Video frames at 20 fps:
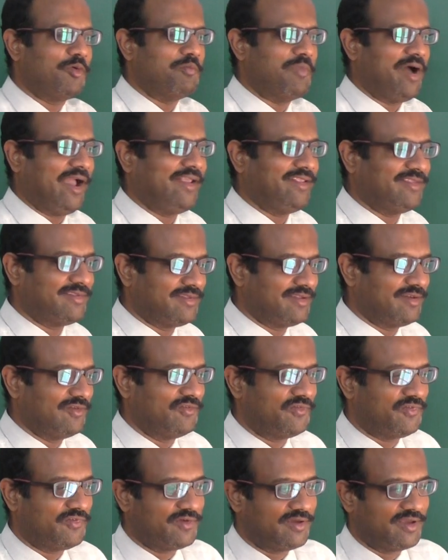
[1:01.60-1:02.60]

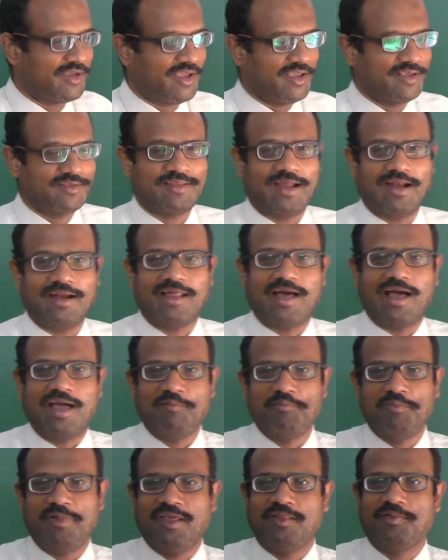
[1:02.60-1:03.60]
myself is that I
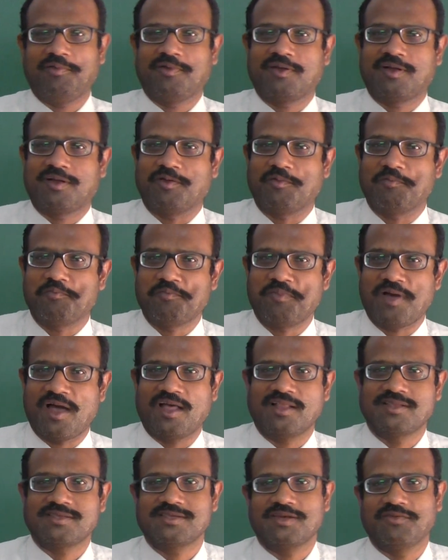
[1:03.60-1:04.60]
make
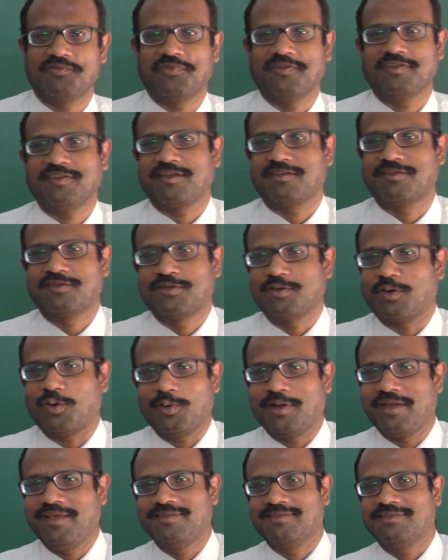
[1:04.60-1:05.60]
maths and physics so
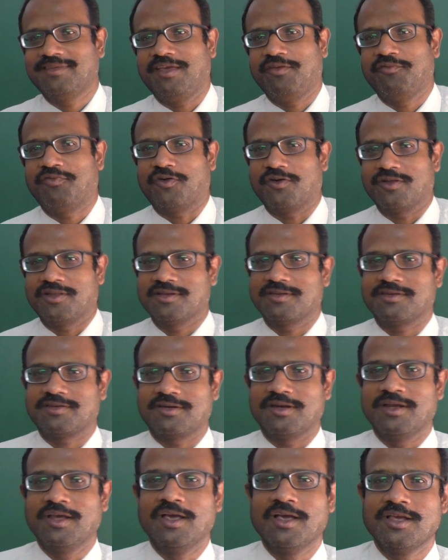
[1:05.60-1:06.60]
easy for
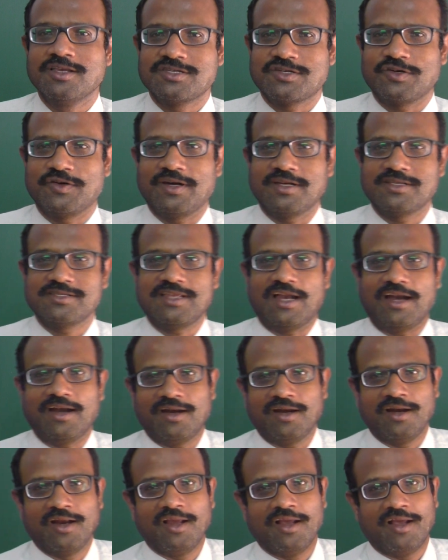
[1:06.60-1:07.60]
the students
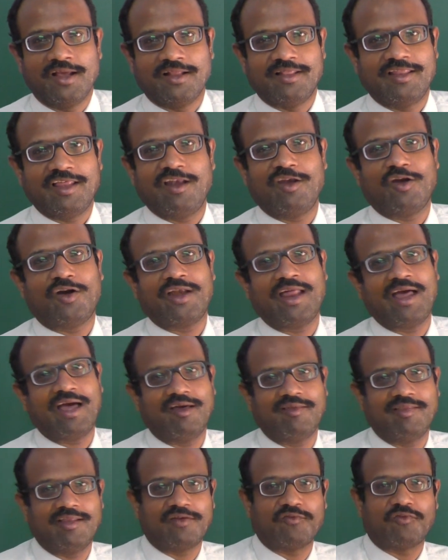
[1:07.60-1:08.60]
that they'll not
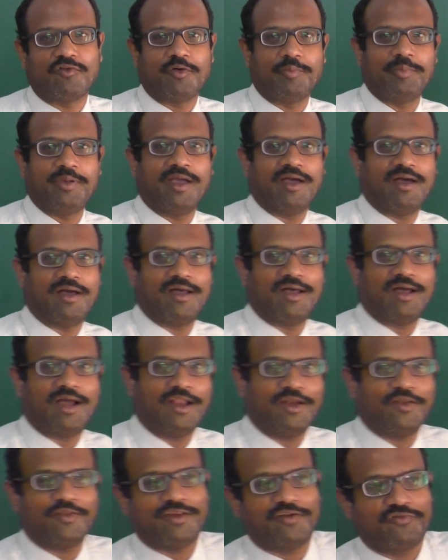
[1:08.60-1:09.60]
have that phobia.
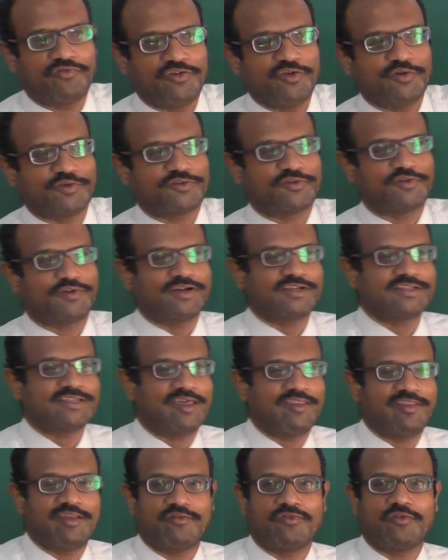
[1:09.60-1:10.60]
I know that few students
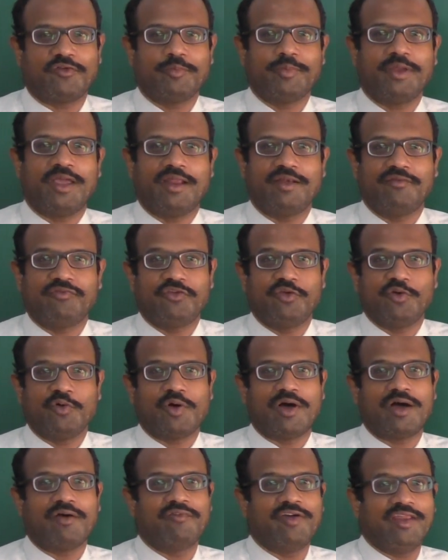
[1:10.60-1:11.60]
have that phobia and few
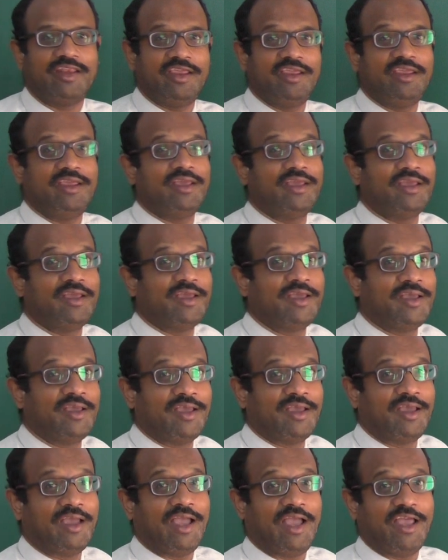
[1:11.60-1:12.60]
are very
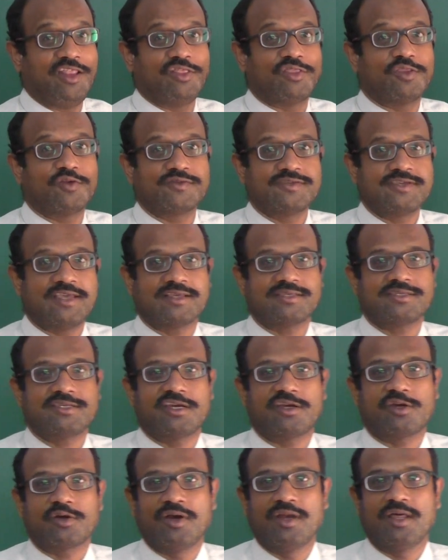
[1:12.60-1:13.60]

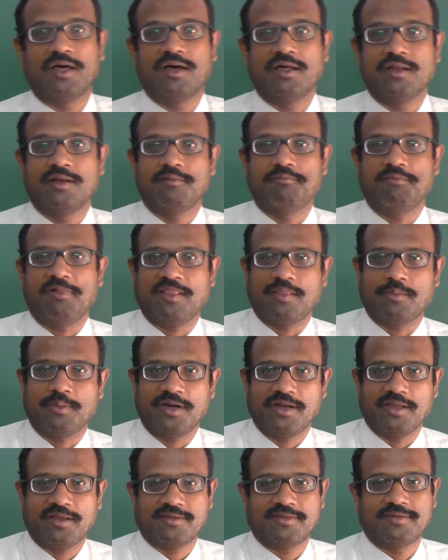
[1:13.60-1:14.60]
enthusiastic to learn
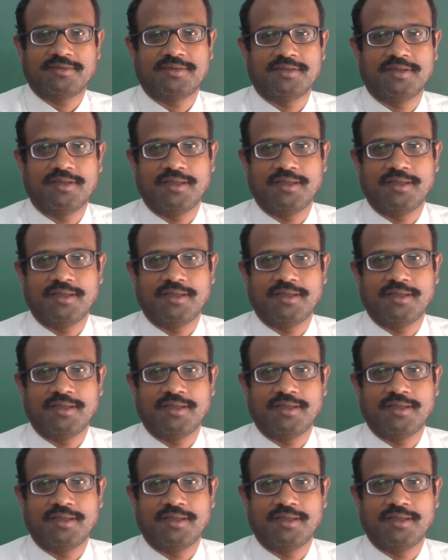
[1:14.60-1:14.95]
mathematics,